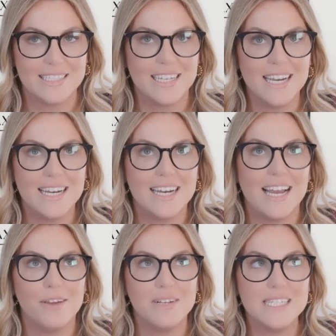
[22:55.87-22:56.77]
Yeah,
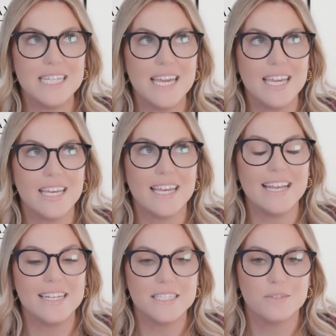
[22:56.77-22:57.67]
I would say it
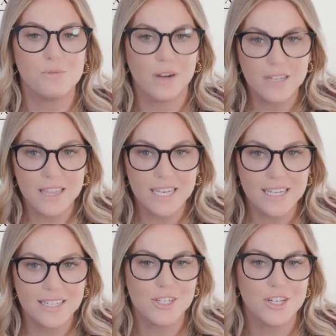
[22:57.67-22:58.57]
is worth
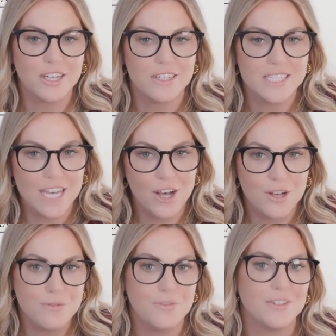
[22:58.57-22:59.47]
it to
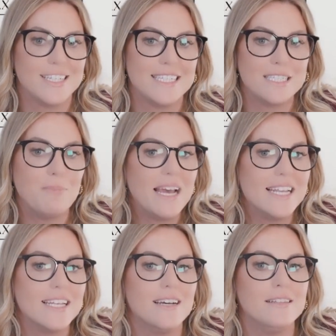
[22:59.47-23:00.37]
yourself to
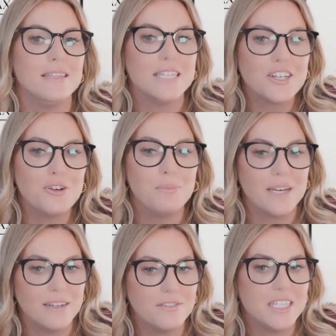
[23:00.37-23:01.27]
spend a little bit
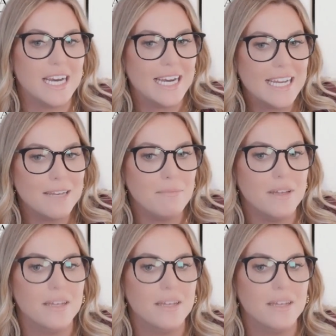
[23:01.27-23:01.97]
of time